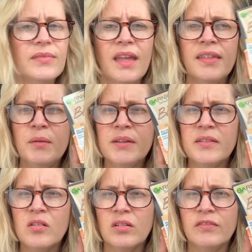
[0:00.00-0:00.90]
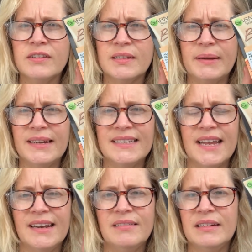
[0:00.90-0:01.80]
I think when it's not on offer, it's about a
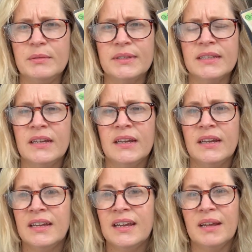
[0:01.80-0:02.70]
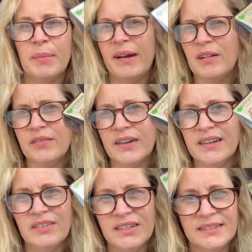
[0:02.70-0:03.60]
tenner and it was about a
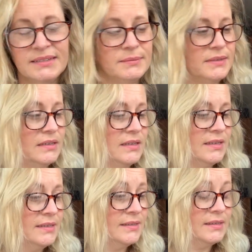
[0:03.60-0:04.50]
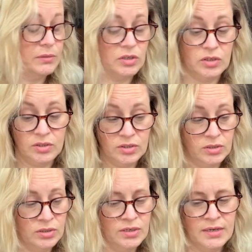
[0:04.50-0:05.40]
fiver, something like that. So that was good.
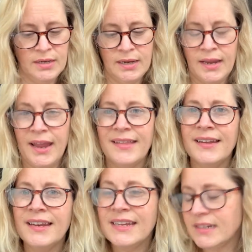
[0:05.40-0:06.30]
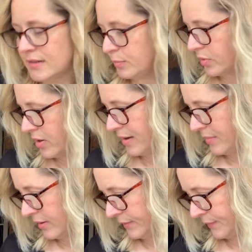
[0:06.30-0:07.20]
And then I needed a
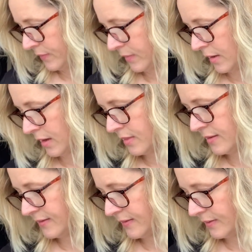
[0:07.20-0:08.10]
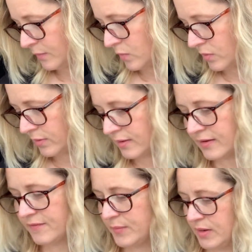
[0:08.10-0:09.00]
primer. And this is the one that
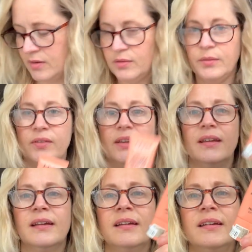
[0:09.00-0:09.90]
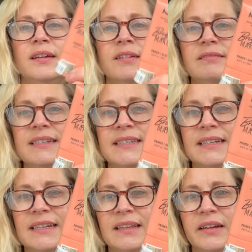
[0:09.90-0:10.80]
I've been using
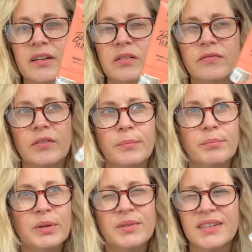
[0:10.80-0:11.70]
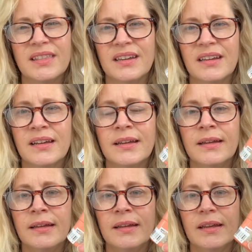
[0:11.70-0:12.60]
recently that I got from Boots, I think,
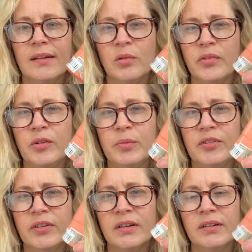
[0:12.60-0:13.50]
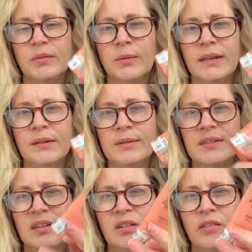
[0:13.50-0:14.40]
or Superdrug when it was
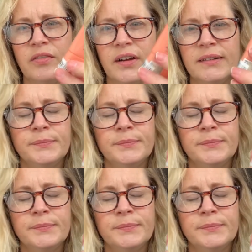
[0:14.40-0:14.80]
on offer.